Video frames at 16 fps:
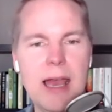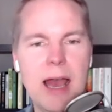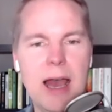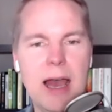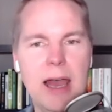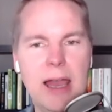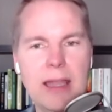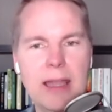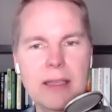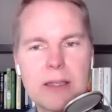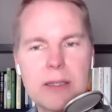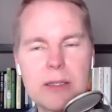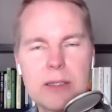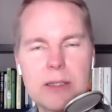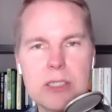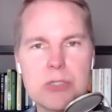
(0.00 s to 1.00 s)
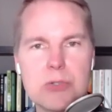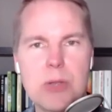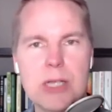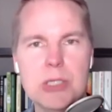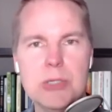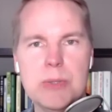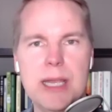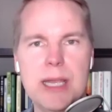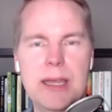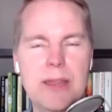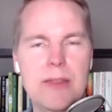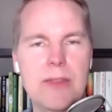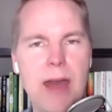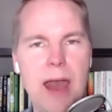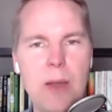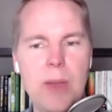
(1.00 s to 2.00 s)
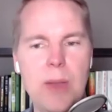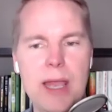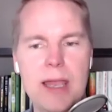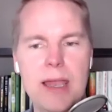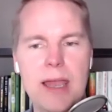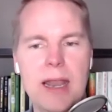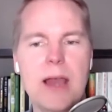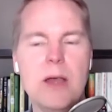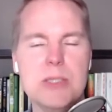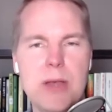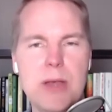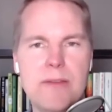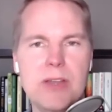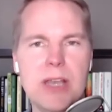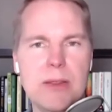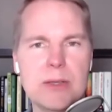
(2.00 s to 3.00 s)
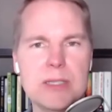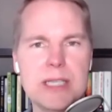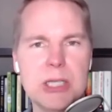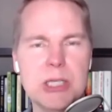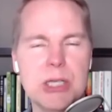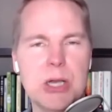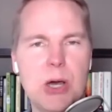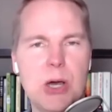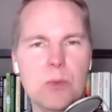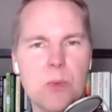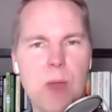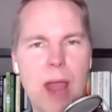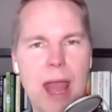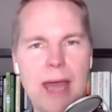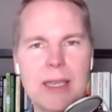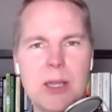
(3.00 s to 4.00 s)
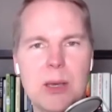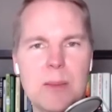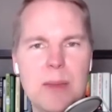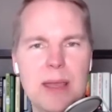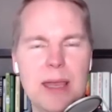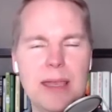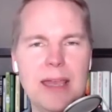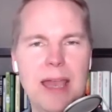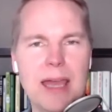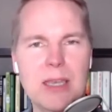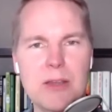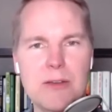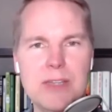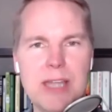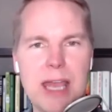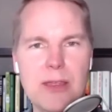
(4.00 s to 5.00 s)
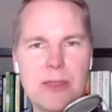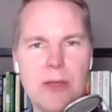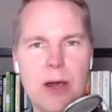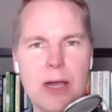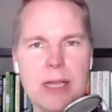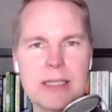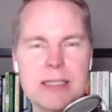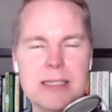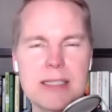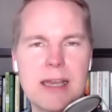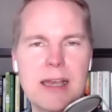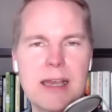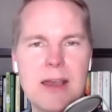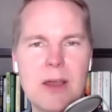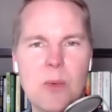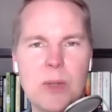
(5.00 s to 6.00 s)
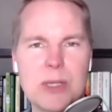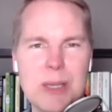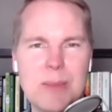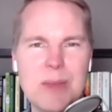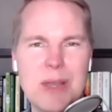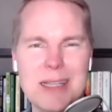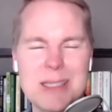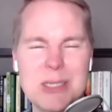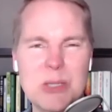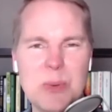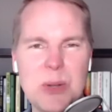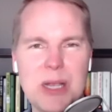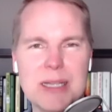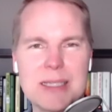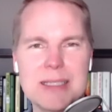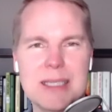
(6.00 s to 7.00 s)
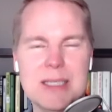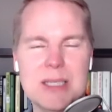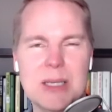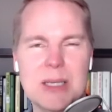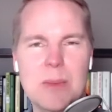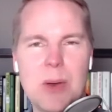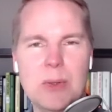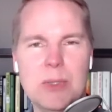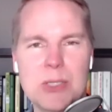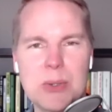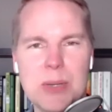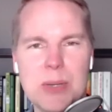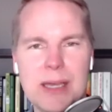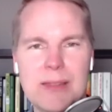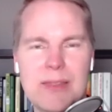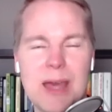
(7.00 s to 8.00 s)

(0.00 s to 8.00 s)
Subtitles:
And structuring it in that way. And I also have another section called random end of day thoughts, which I'm not super consistent about doing.